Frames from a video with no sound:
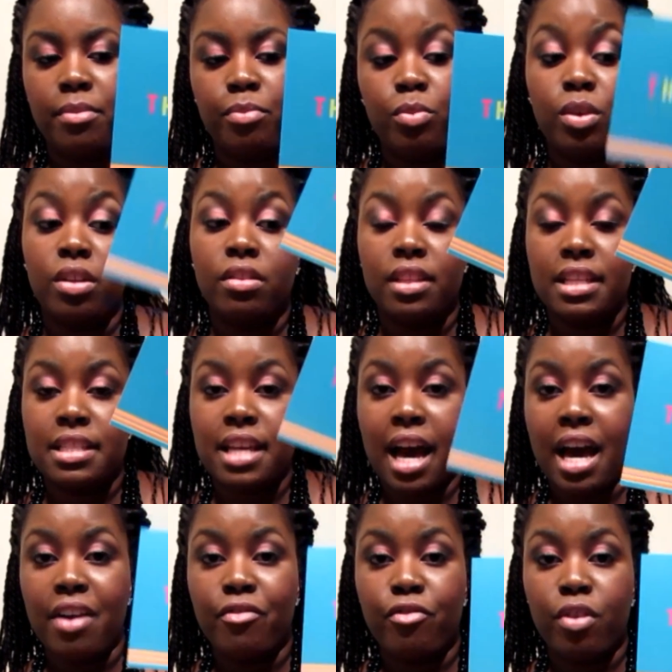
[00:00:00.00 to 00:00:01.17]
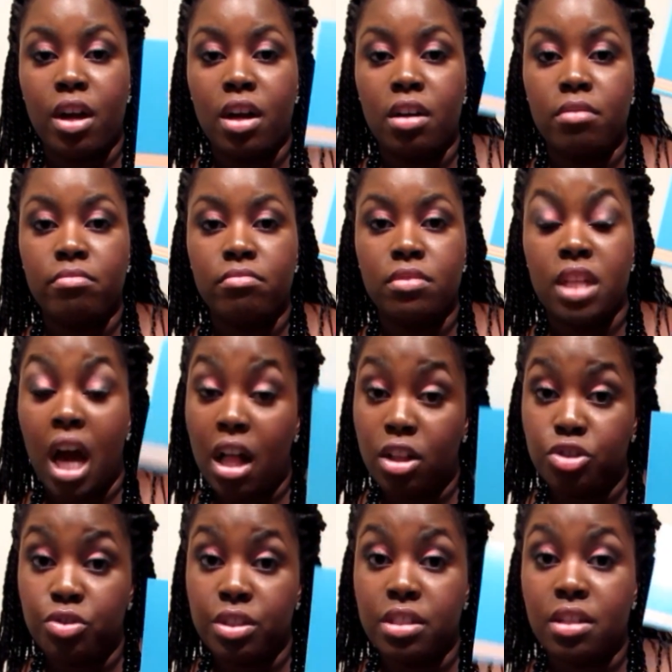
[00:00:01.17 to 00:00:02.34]
well, this kind from Dollar
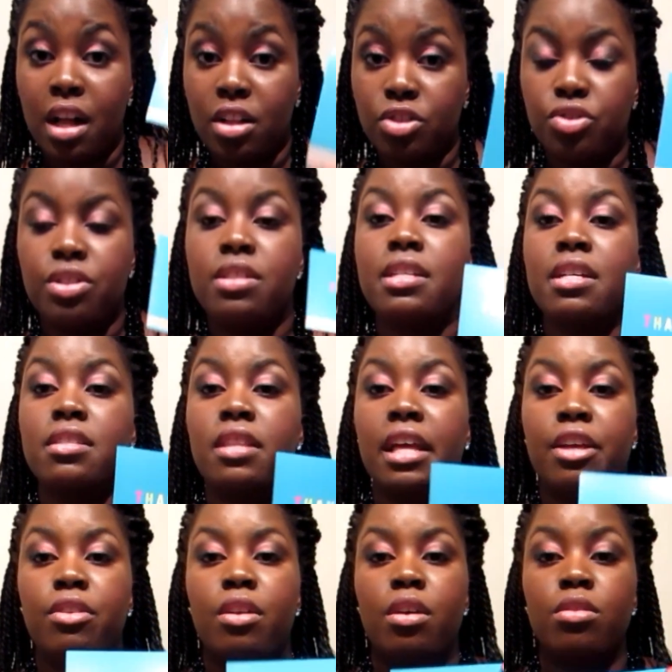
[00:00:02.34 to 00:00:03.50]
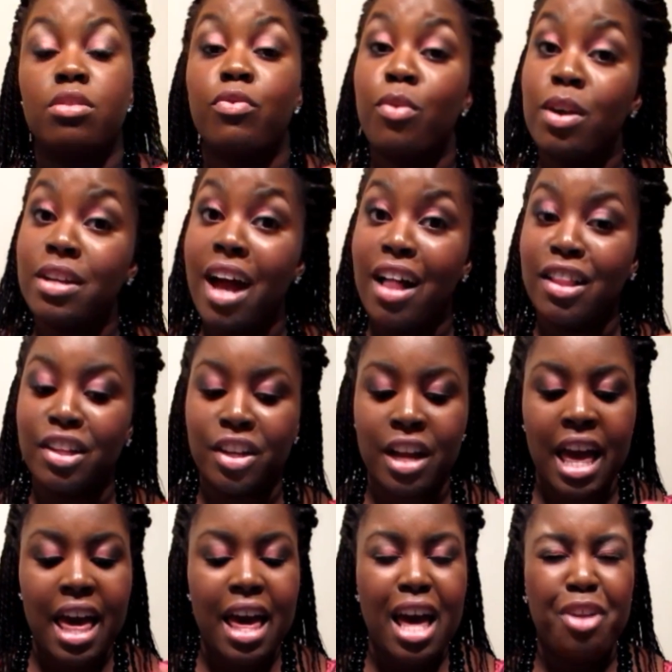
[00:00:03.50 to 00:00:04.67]
Tree. Dollar Tree sells thank you notes for $1,
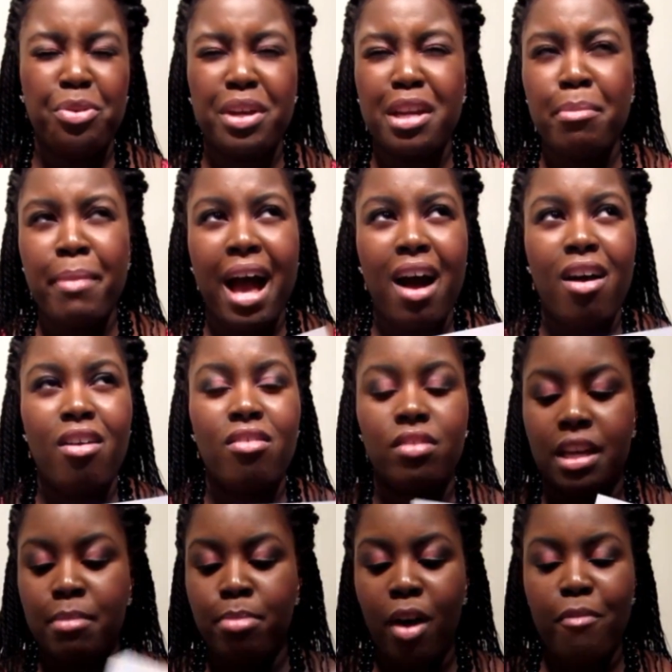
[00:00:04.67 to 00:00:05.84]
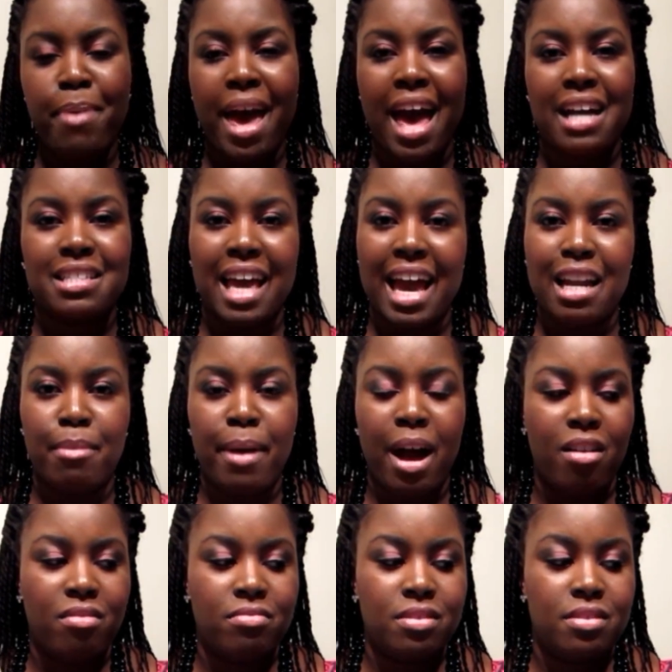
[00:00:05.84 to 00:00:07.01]
and you get about, in both packs, I had
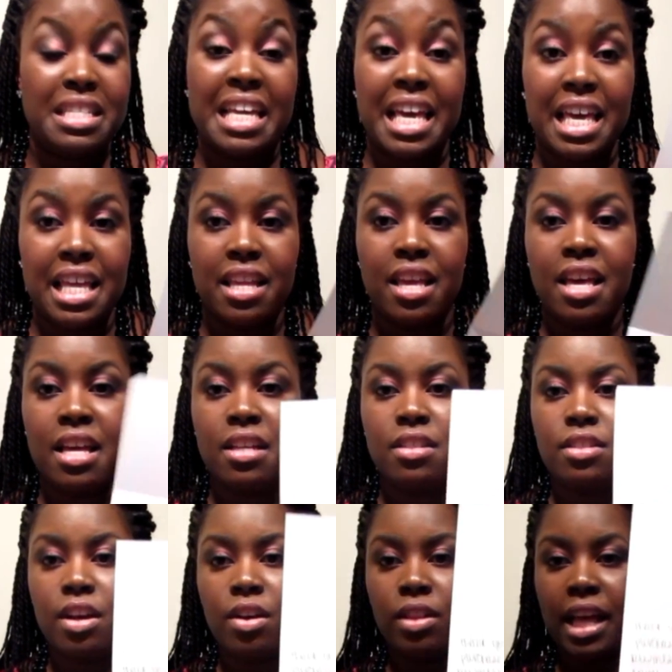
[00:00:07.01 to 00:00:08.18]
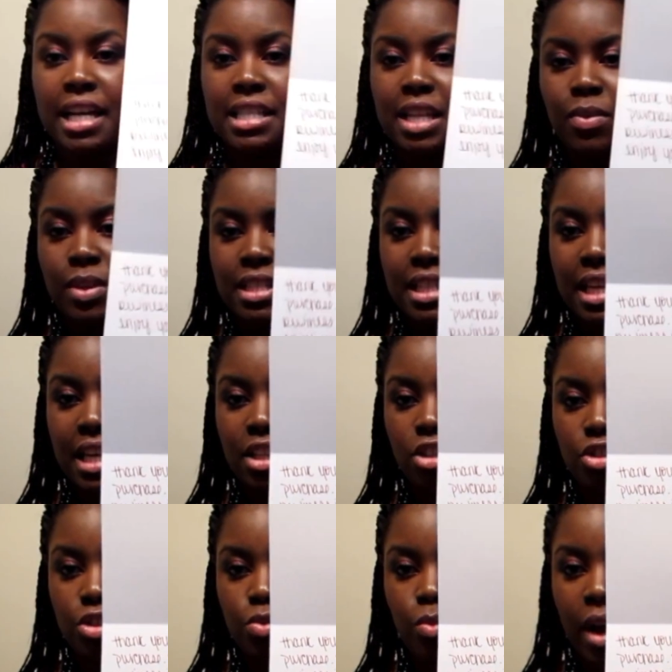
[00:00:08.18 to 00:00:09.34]
about 10. So like I said, once again, you
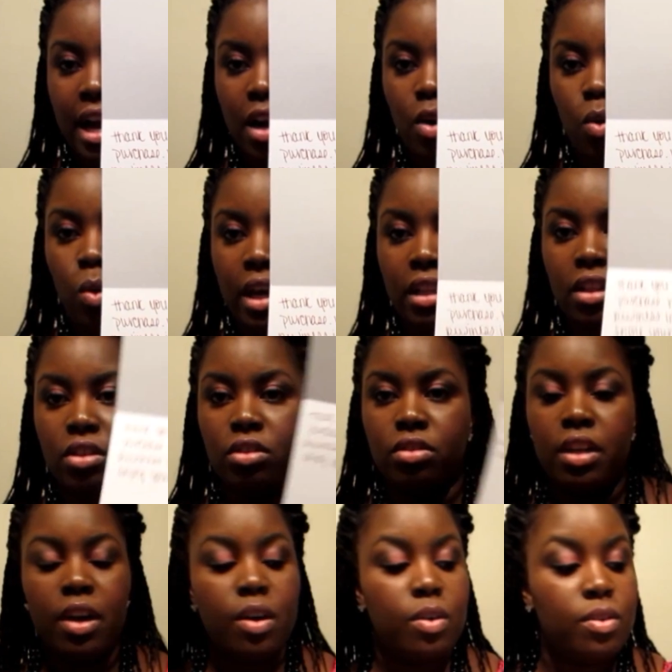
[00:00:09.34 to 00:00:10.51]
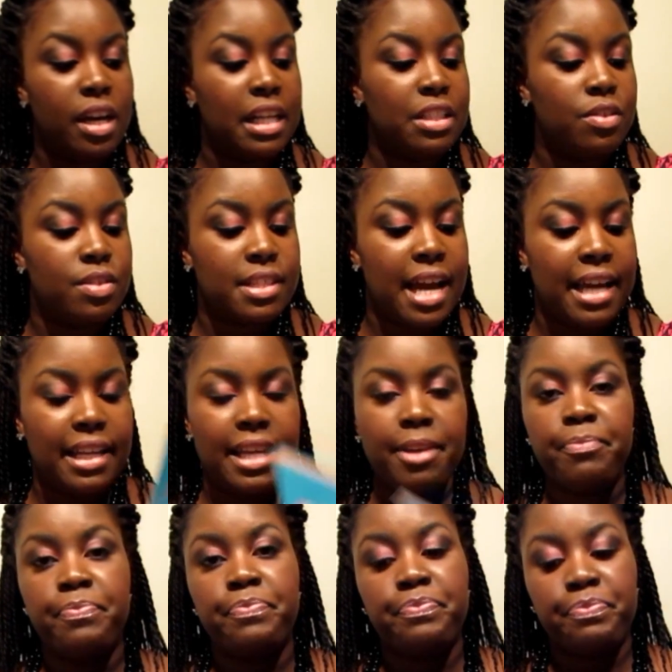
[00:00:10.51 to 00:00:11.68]
just write a quick little note and you sign it,
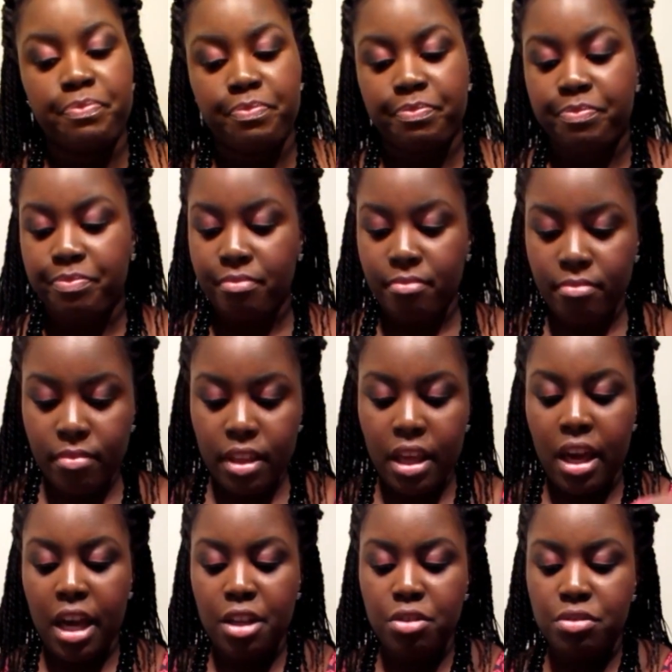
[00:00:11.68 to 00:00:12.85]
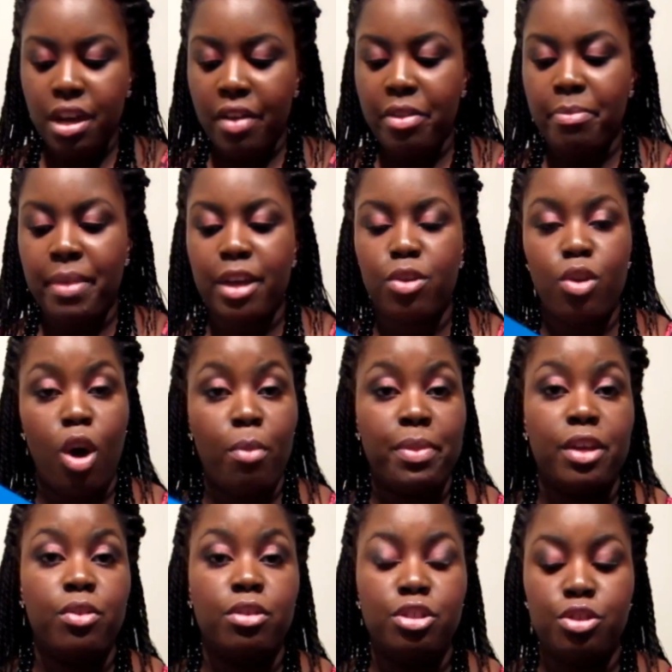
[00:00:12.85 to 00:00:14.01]
and you tell them that you hope
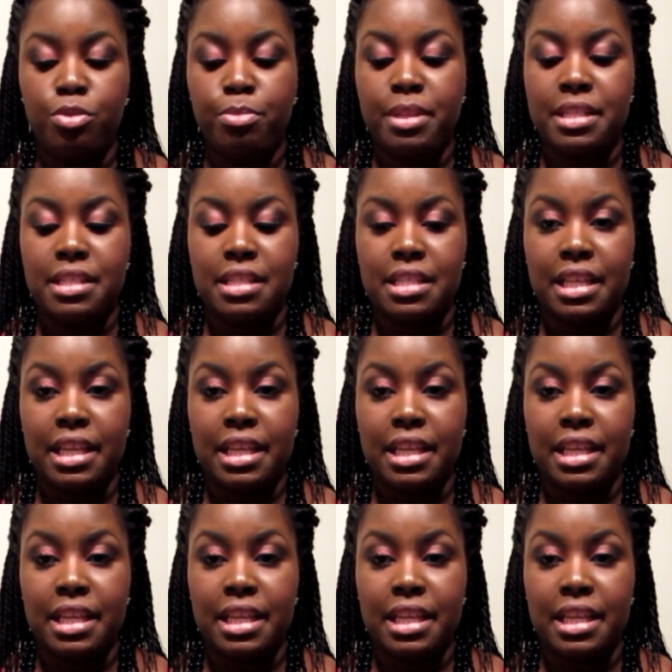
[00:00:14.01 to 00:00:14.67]
that you can do business